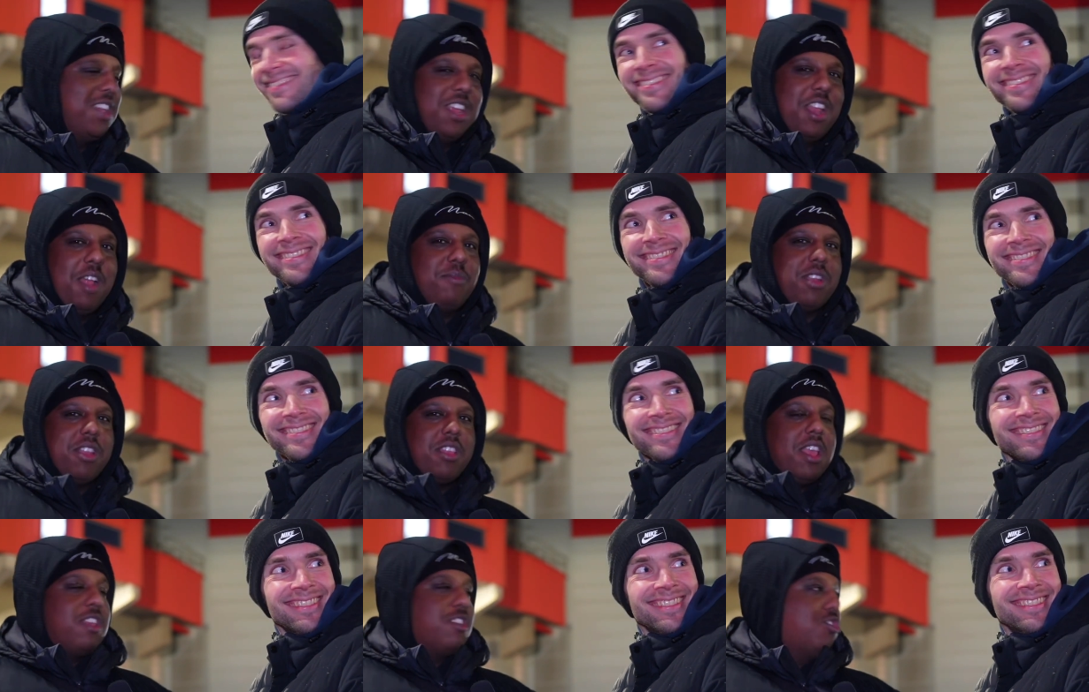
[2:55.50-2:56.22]
Speaker 1: you know, I'm trying to
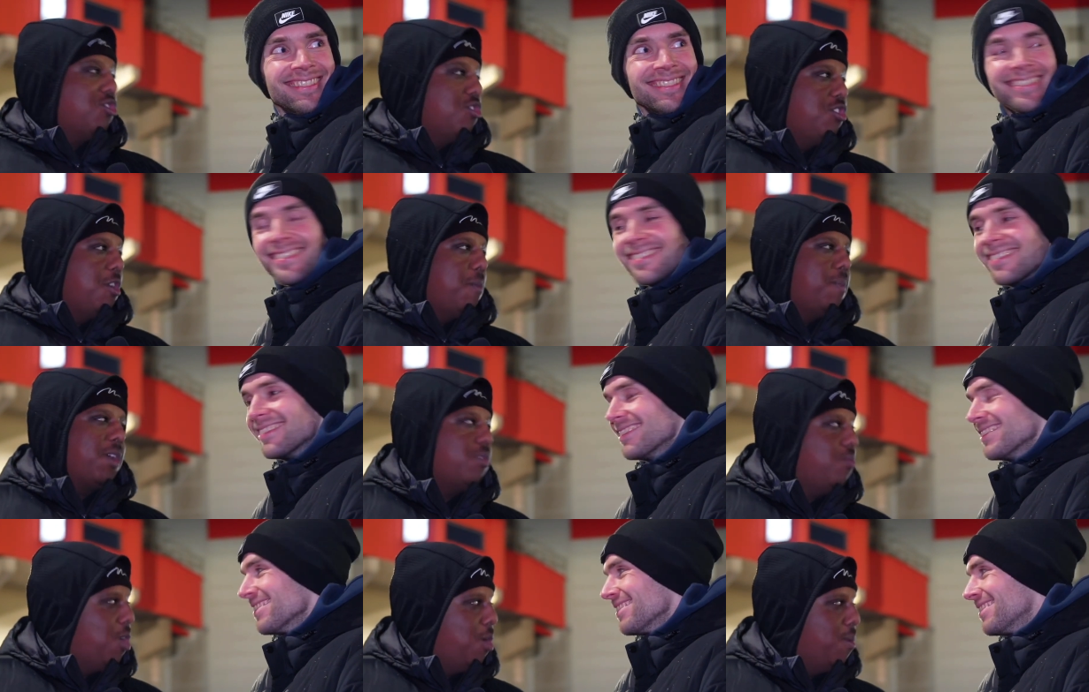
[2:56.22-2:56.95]
say it's true though because
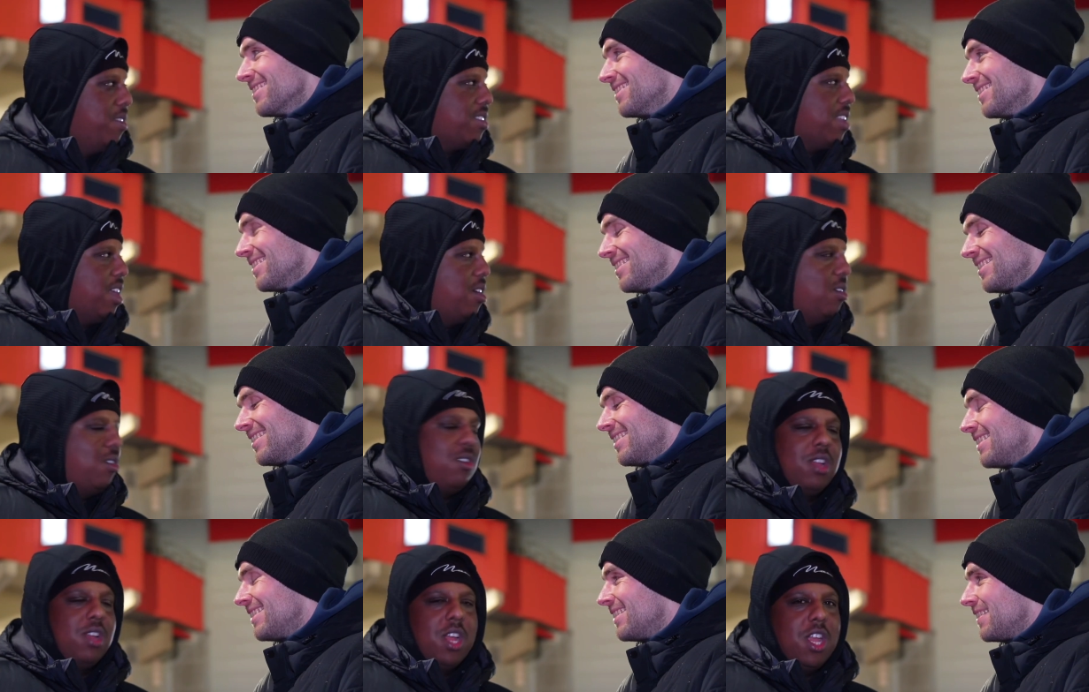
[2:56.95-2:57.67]
we always say, oh,
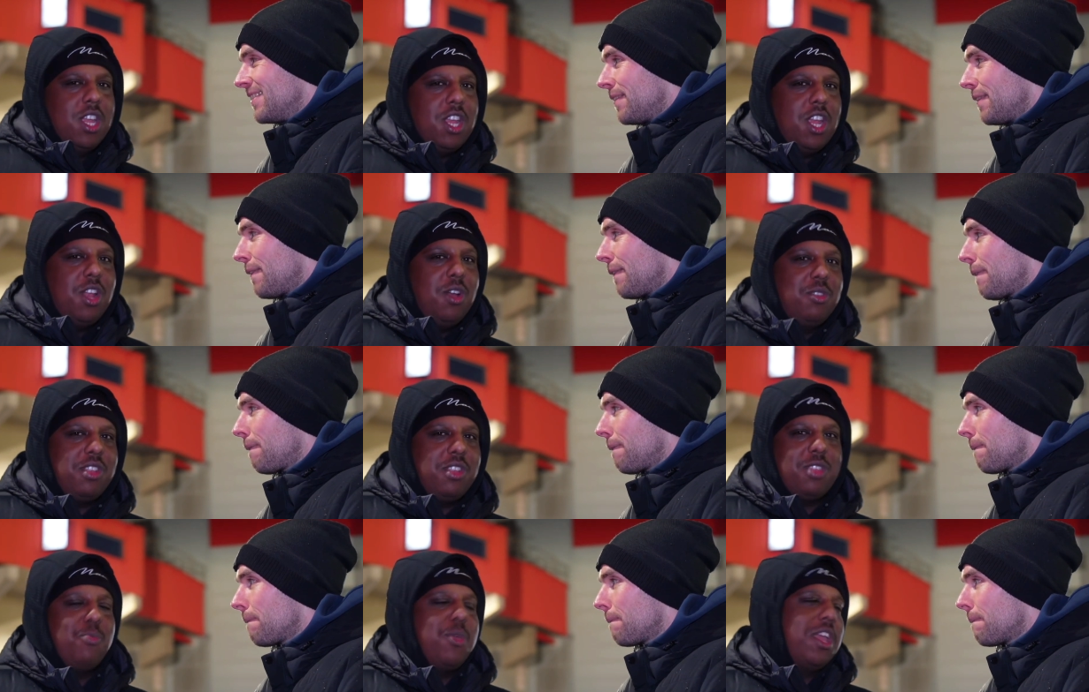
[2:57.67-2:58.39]
you know,
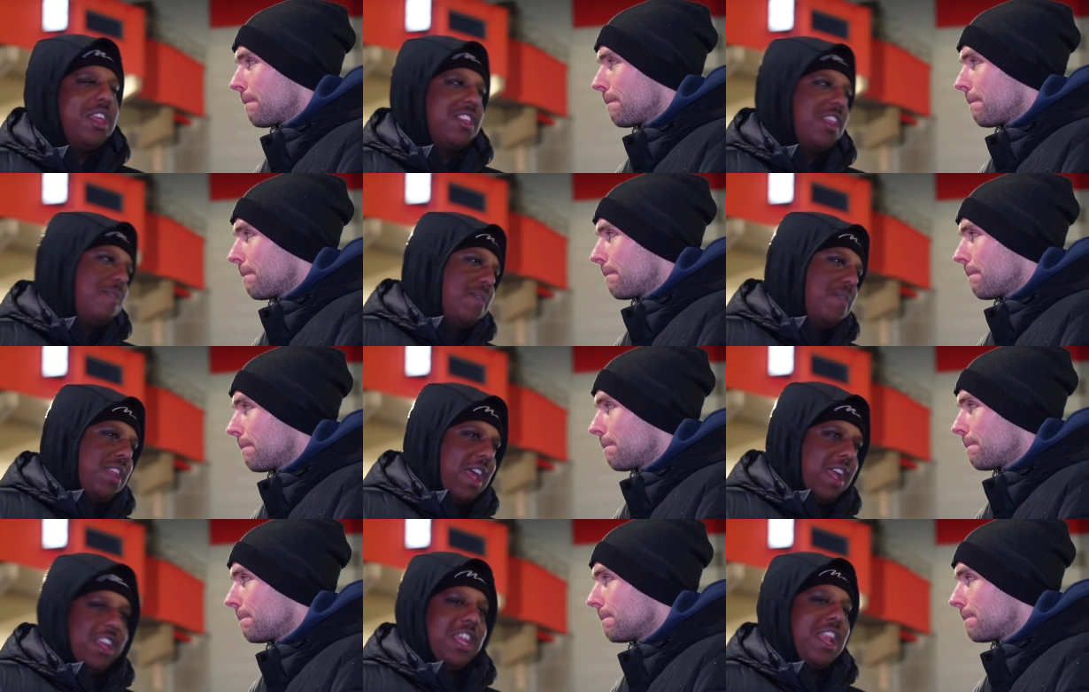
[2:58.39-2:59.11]
this week is going to be
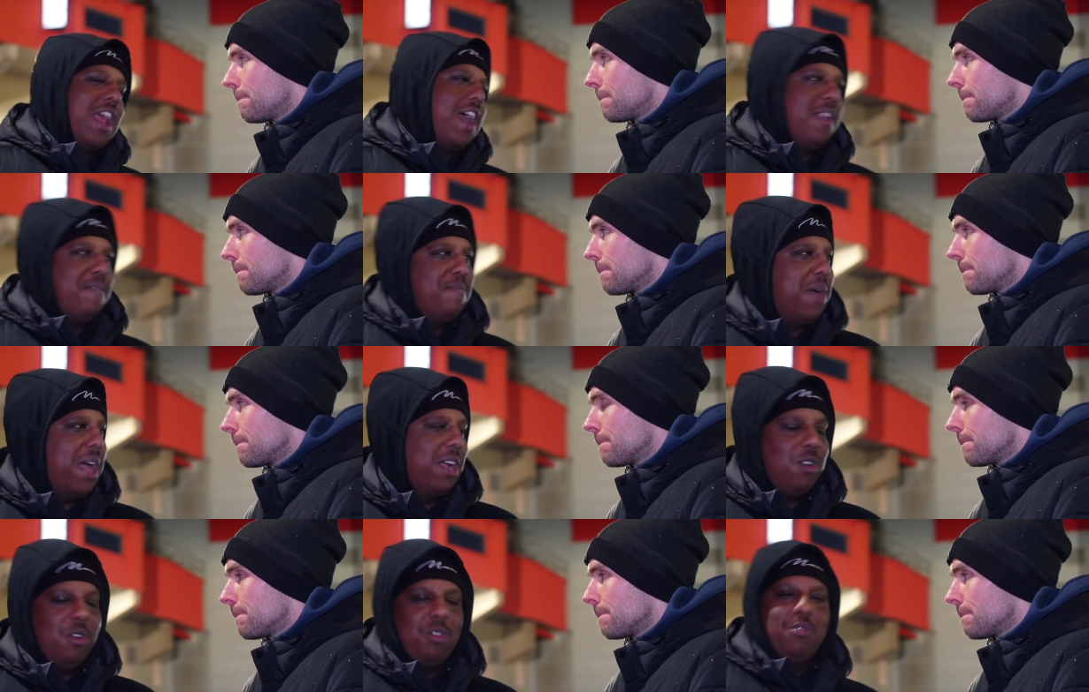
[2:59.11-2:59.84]
like United
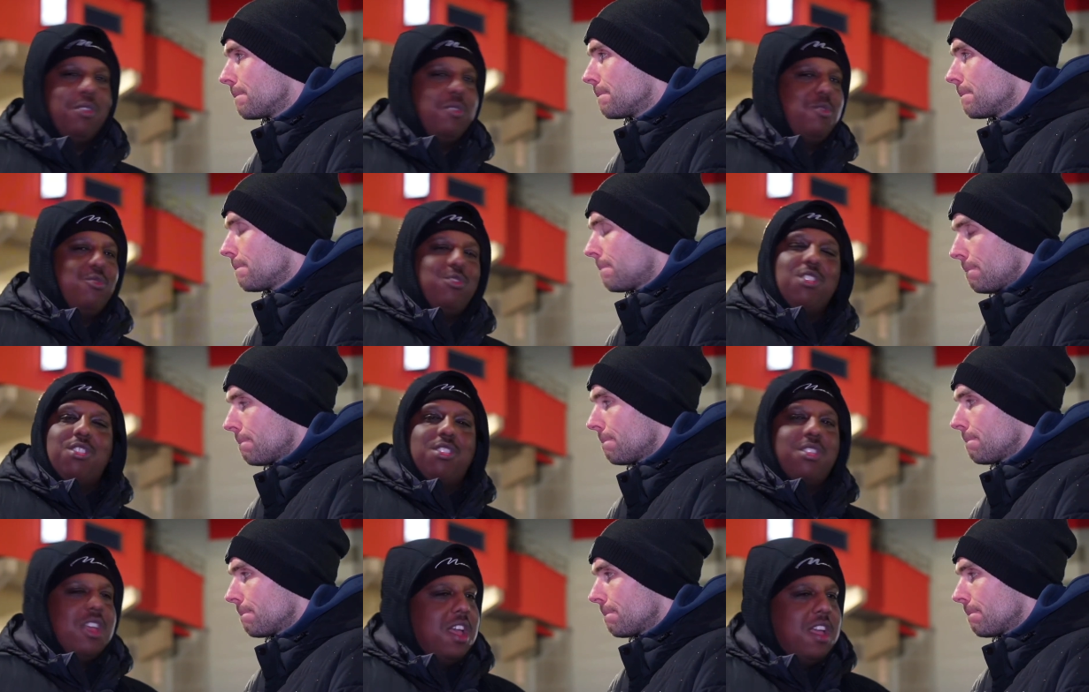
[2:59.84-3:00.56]
back or
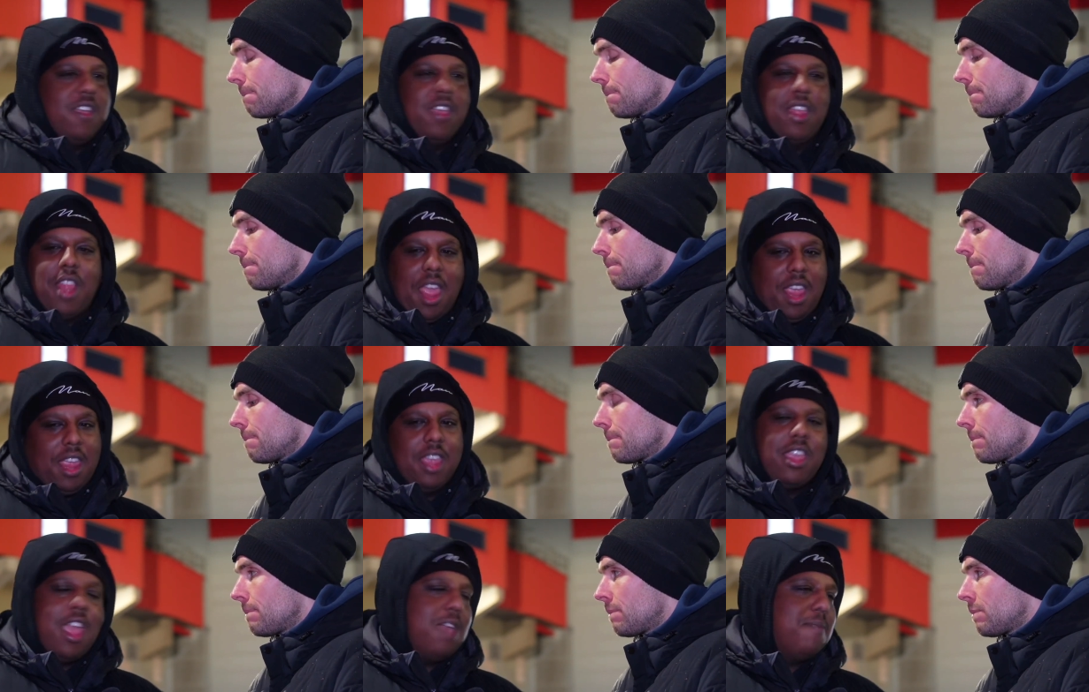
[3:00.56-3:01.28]
just take a
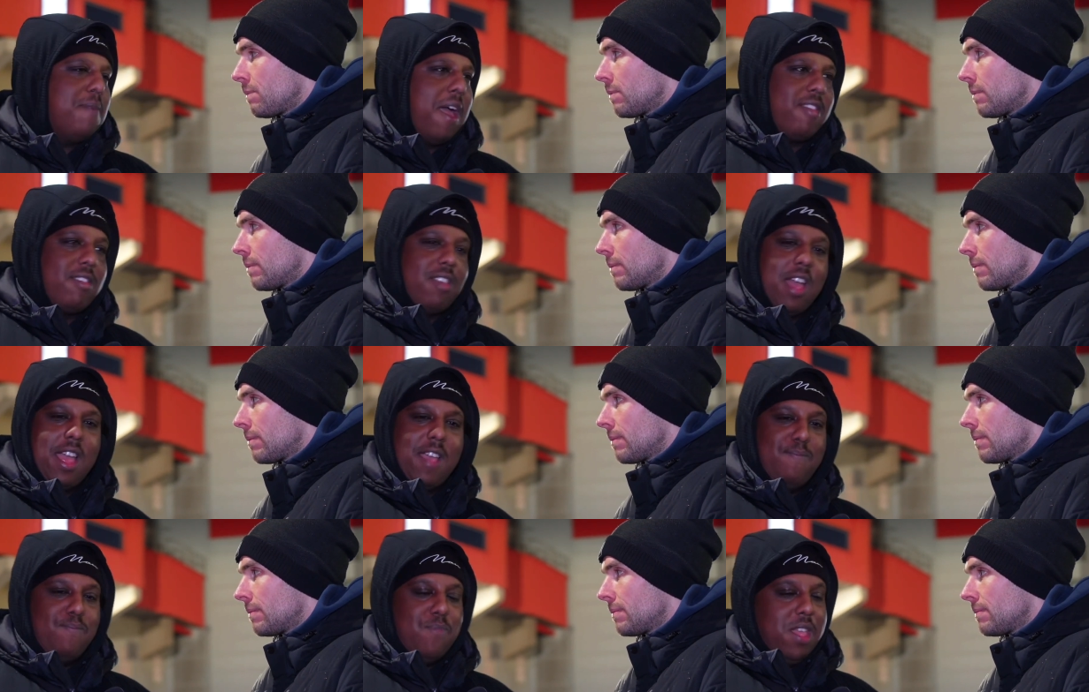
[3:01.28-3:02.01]
game at a
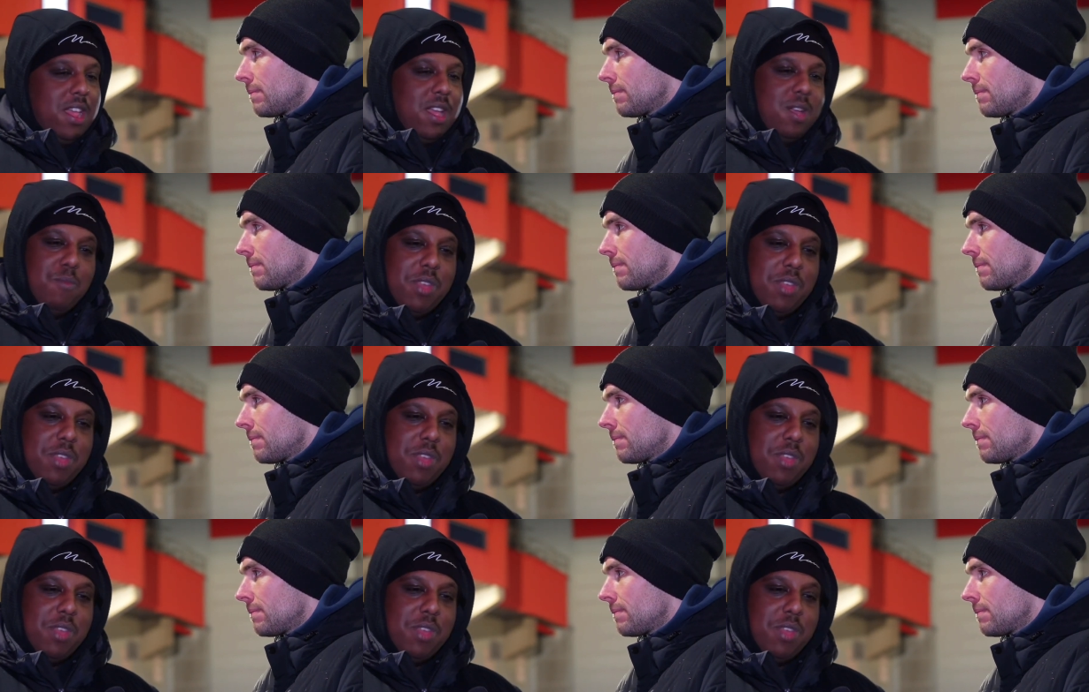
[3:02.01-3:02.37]
time. We